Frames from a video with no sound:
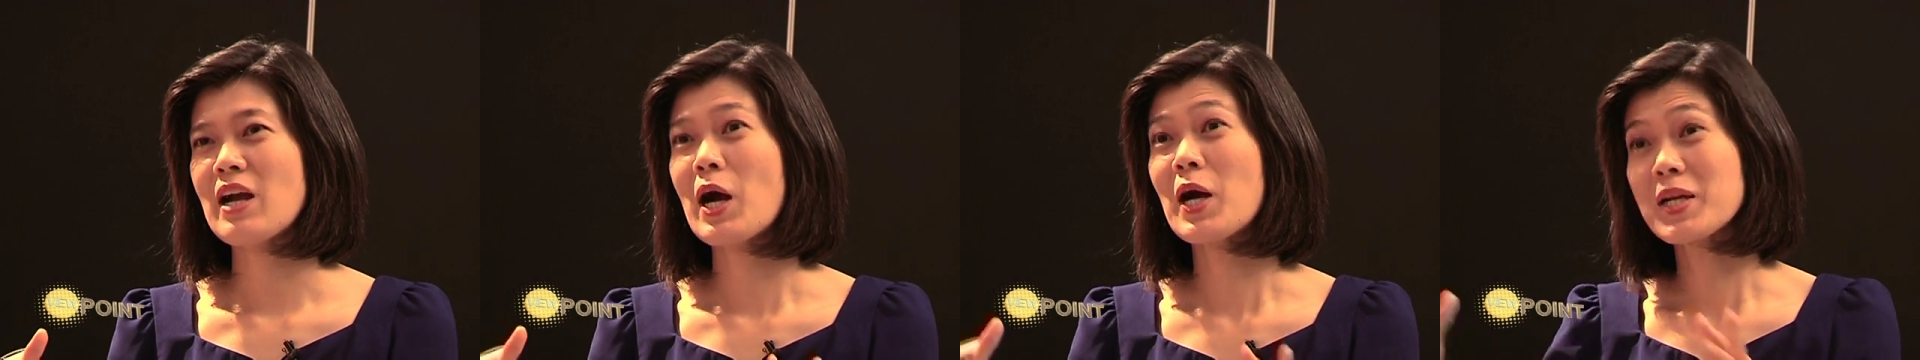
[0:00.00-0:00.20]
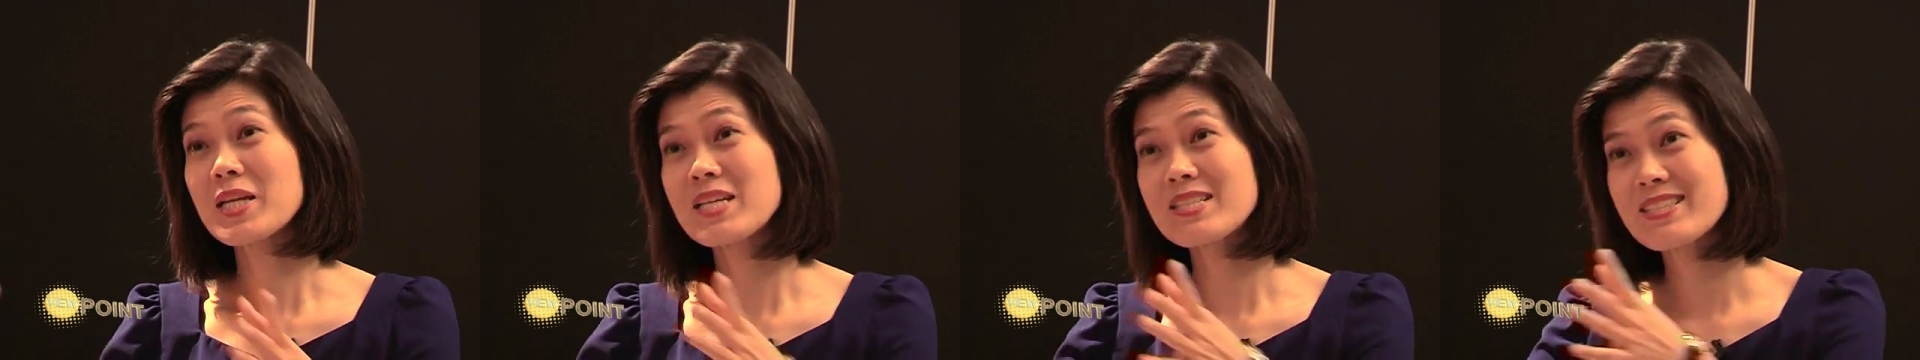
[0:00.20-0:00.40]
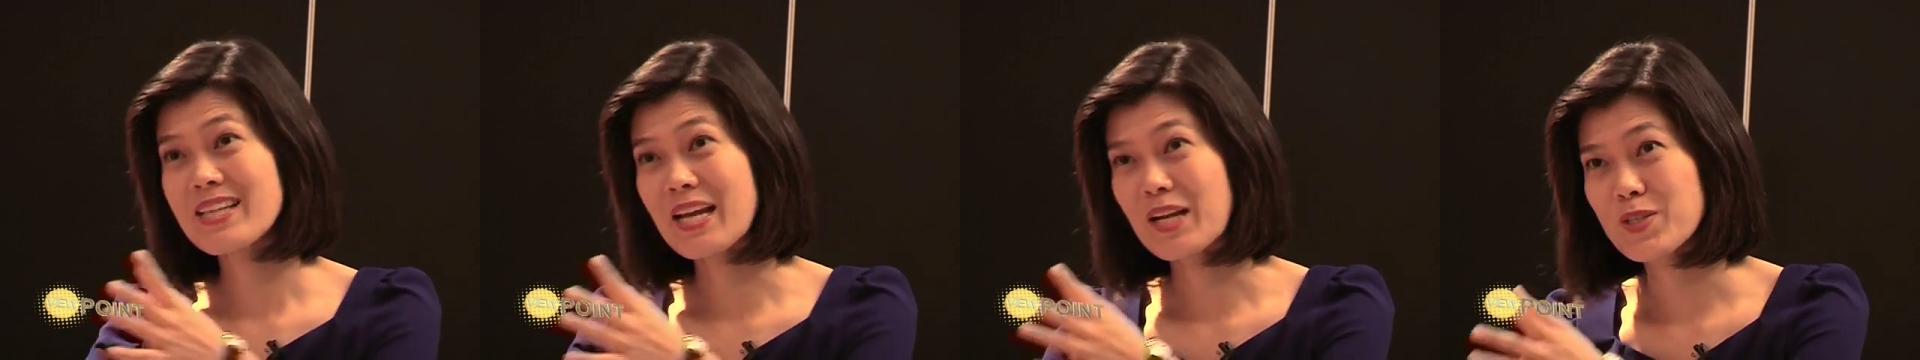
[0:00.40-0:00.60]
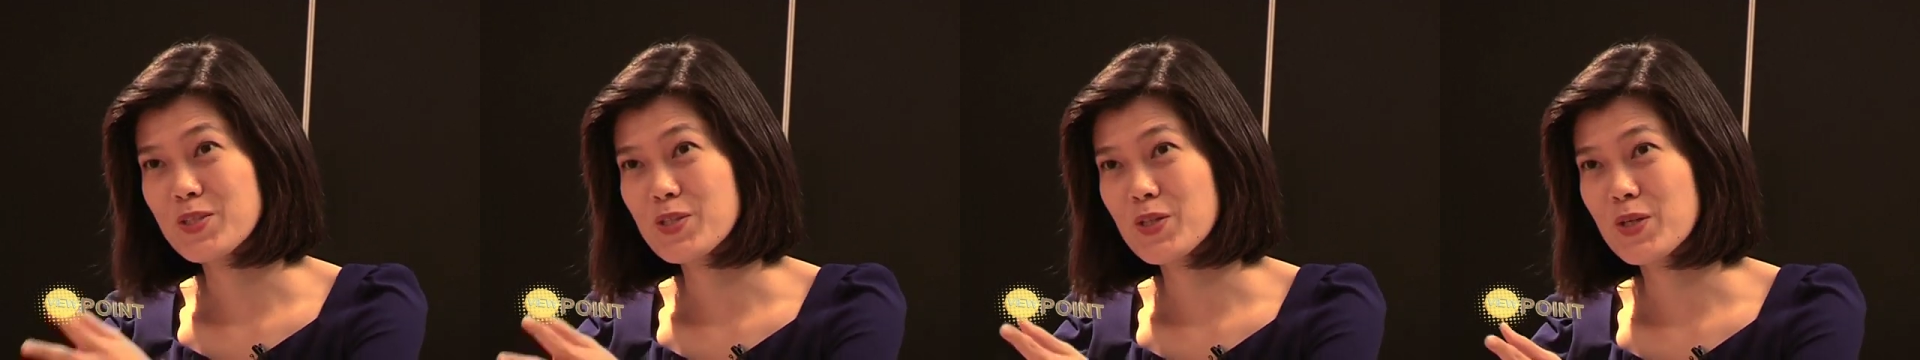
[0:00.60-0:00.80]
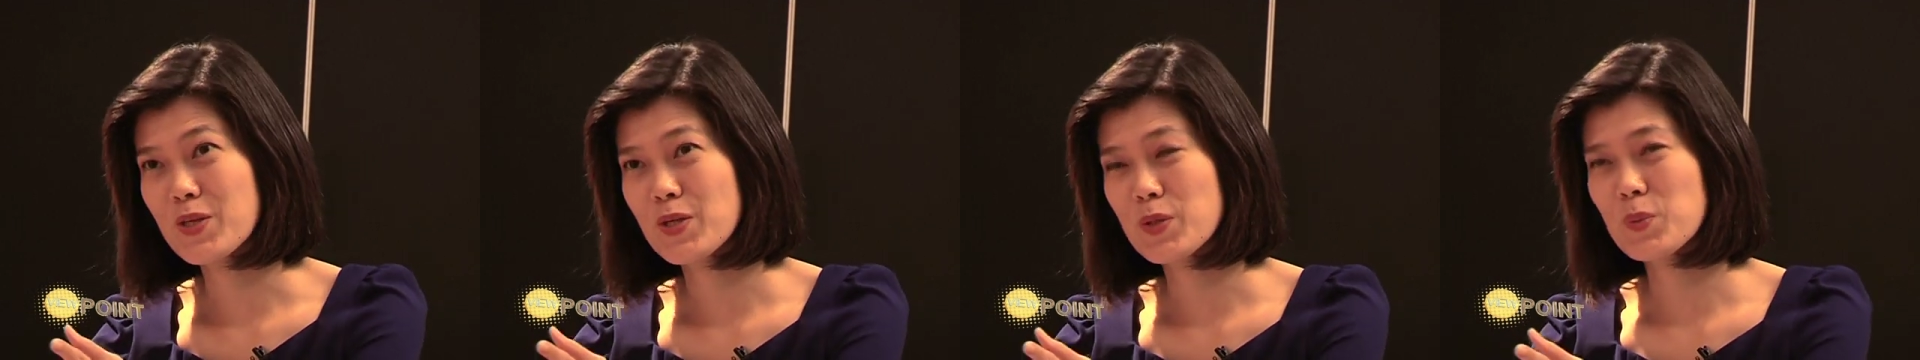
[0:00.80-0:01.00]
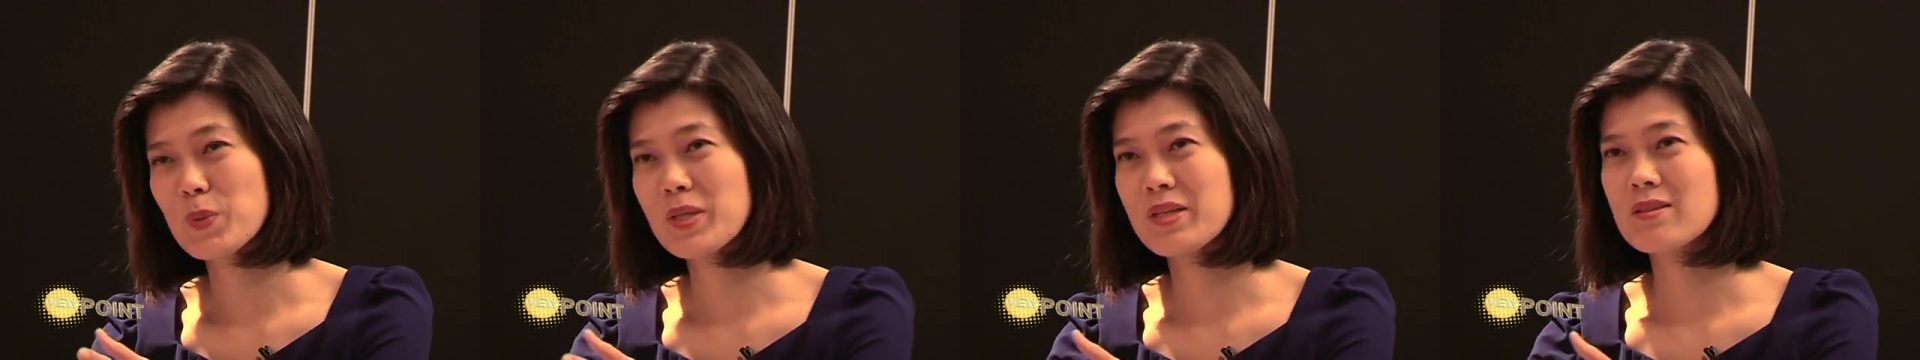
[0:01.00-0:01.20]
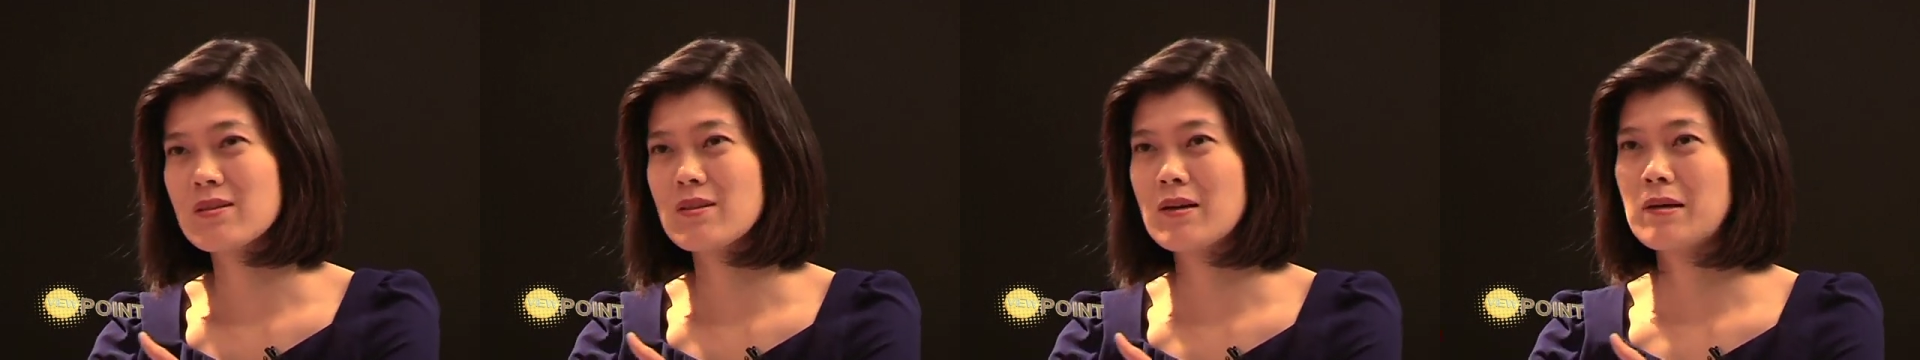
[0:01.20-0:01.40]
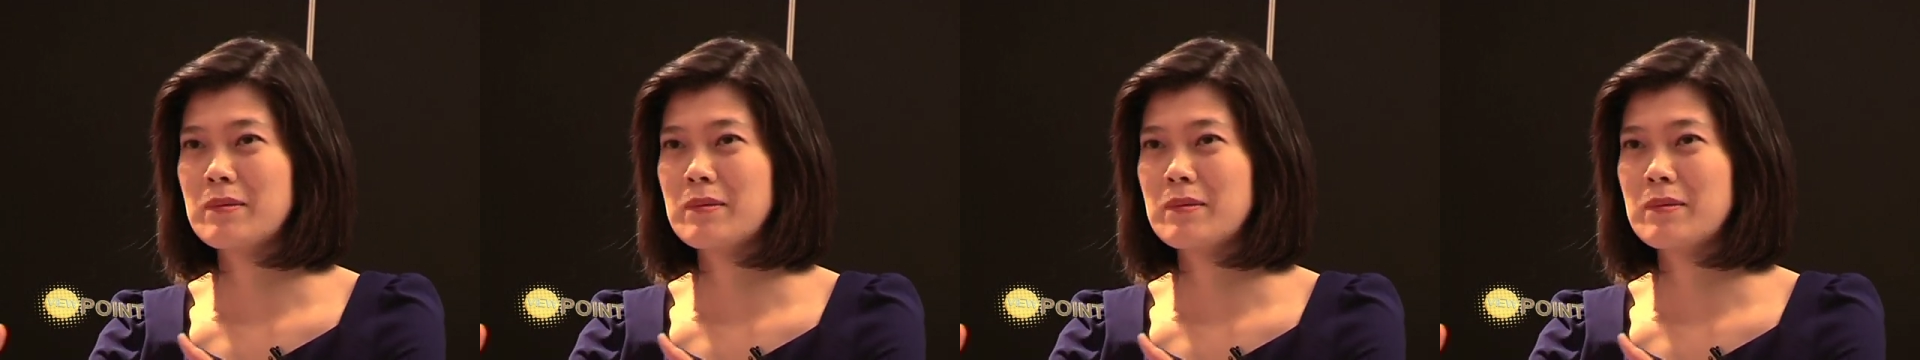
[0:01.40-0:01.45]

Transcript: architecture with